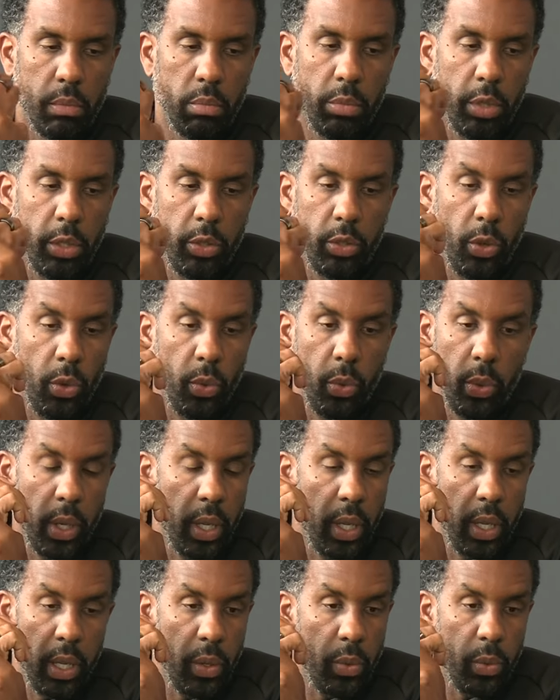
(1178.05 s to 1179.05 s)
but the
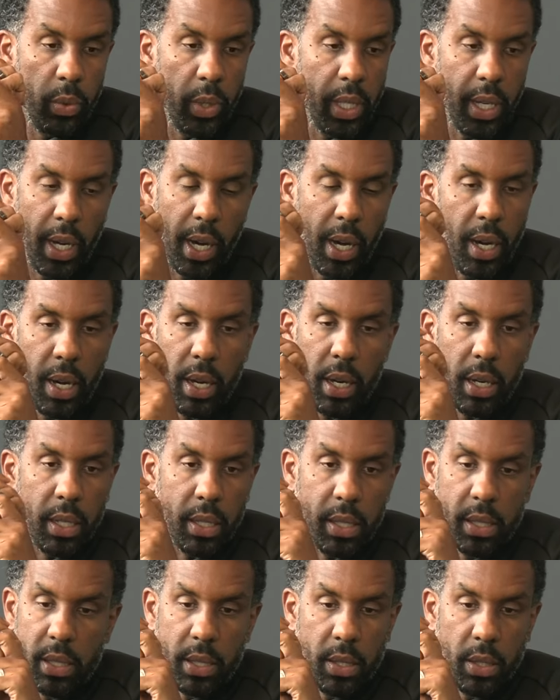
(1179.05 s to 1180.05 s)
way we
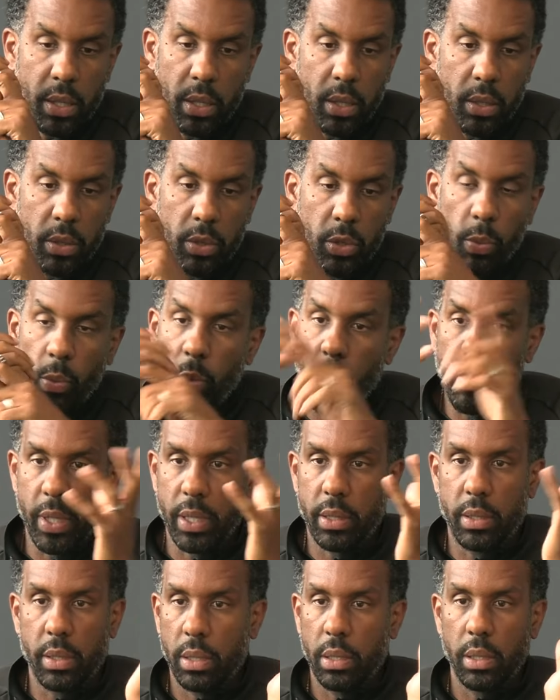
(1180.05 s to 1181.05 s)
are is the
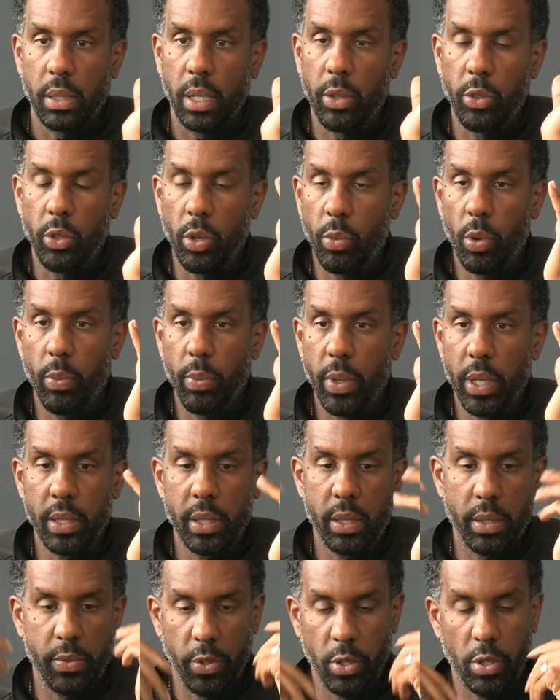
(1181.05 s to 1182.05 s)
moment, and the
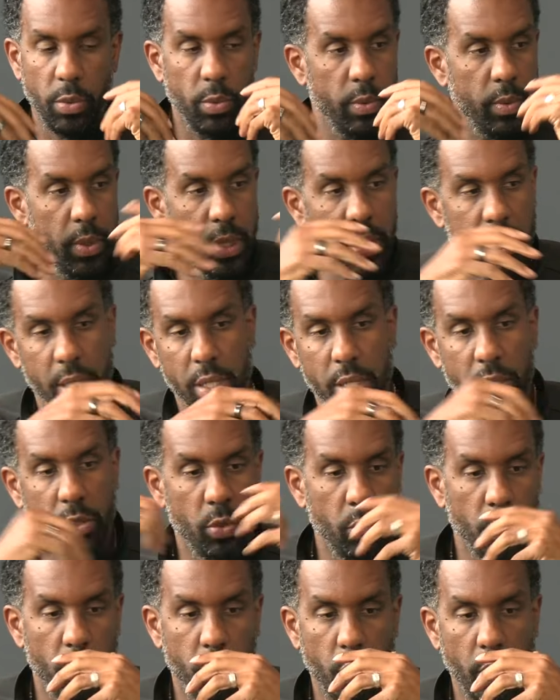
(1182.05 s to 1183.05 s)
moment for the moment is
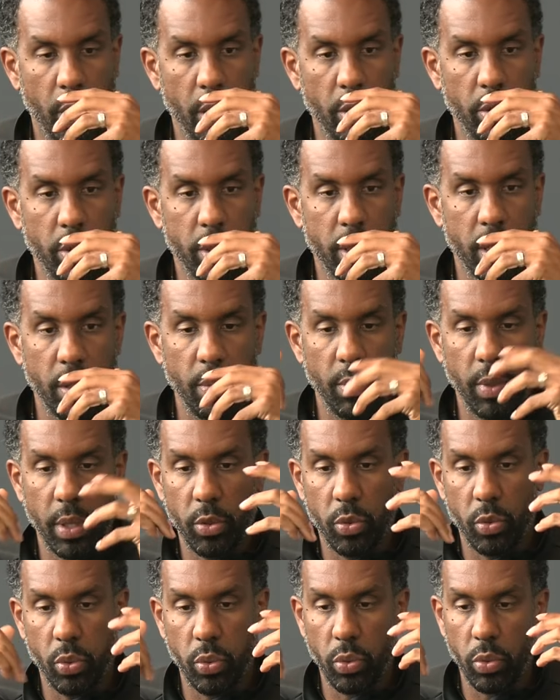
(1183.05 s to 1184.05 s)
to train the team
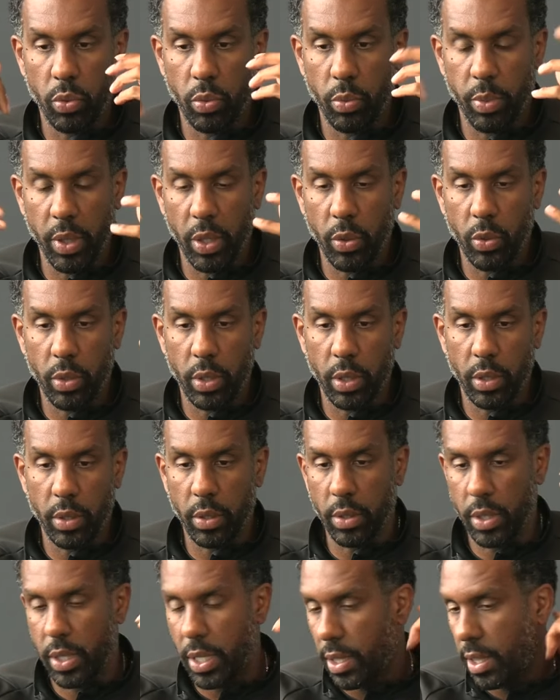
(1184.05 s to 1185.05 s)
and to be good on
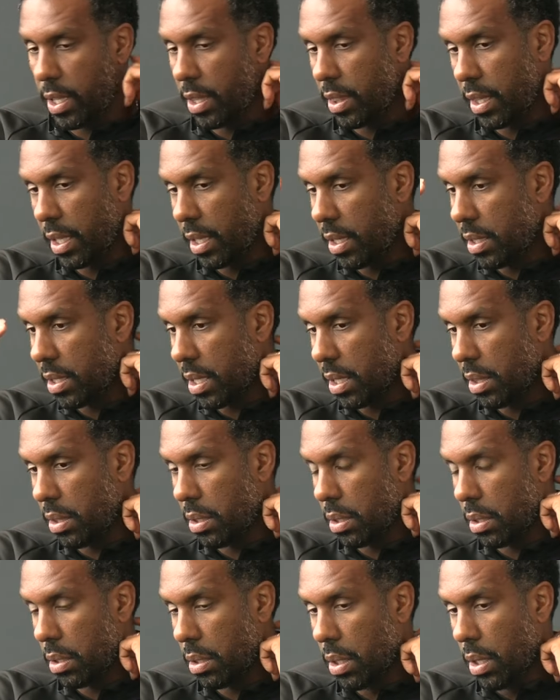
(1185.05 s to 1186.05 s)
the certain things, and
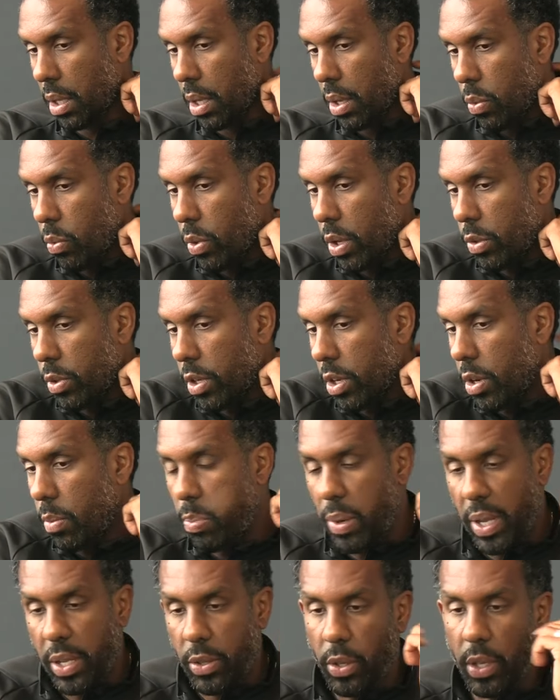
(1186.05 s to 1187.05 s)
when we're going to
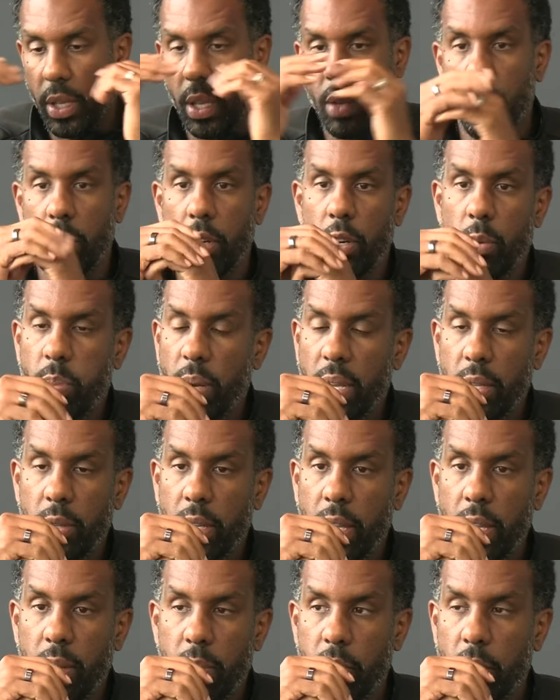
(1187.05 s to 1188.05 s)
play the game, we're going to play
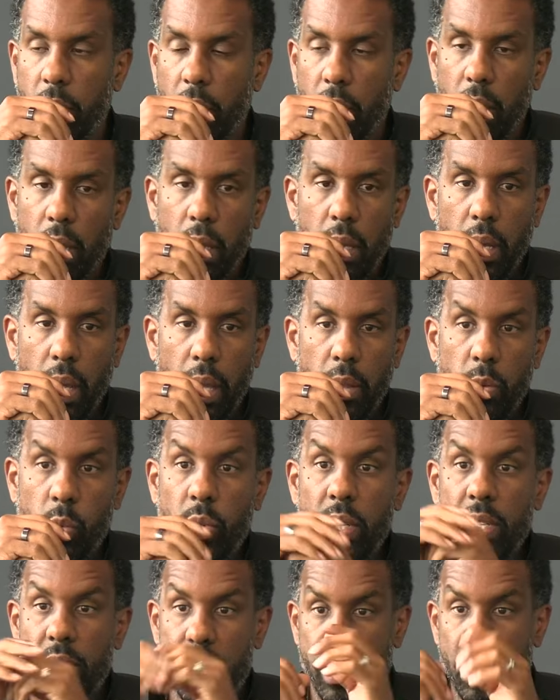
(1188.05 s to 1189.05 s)
the game, and
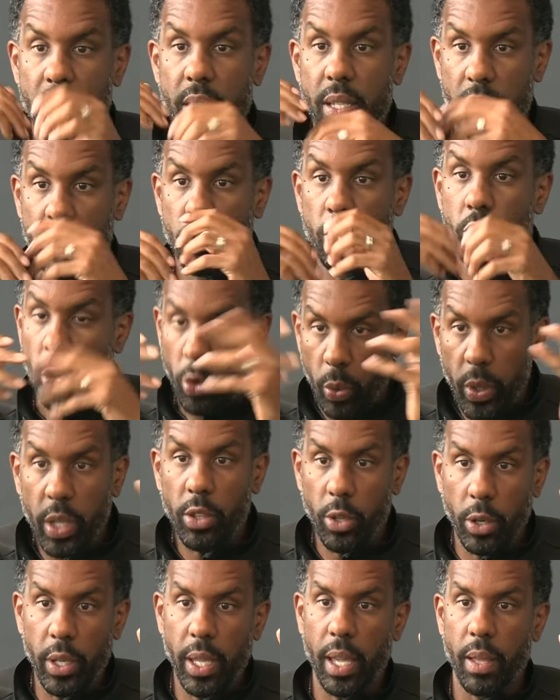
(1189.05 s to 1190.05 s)
we see
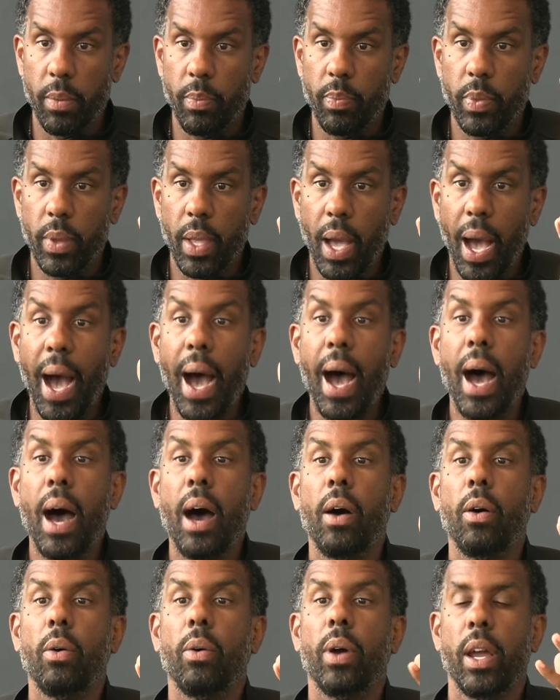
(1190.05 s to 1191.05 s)
during the game
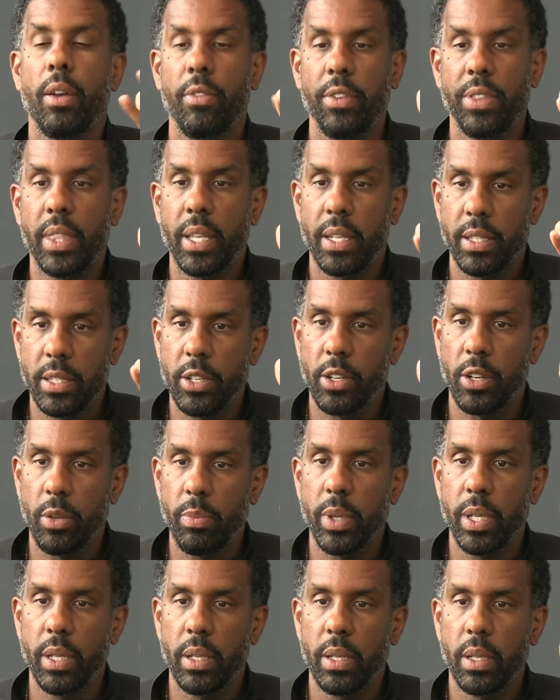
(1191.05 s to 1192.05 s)
how everything's going to
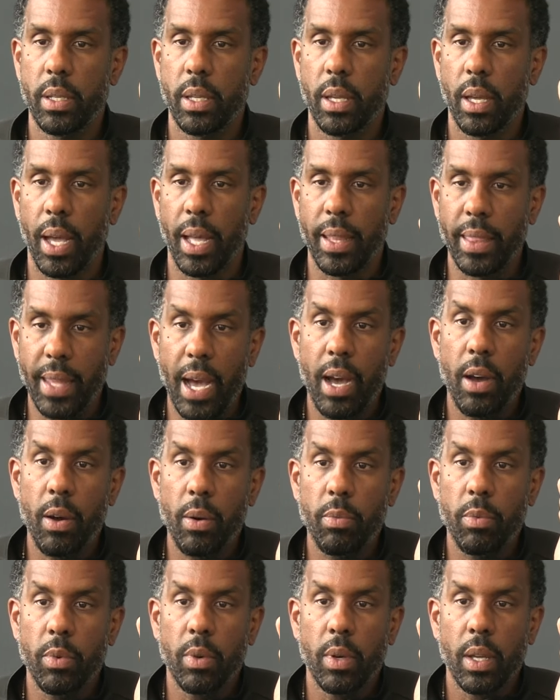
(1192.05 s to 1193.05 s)
be. And
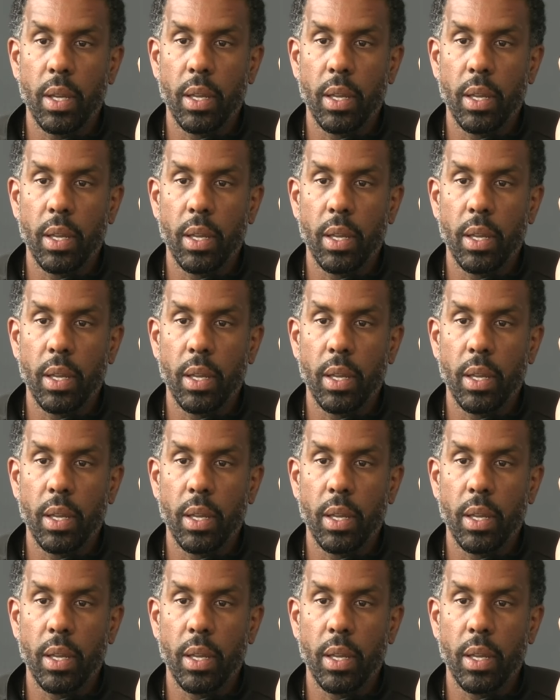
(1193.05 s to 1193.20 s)
now,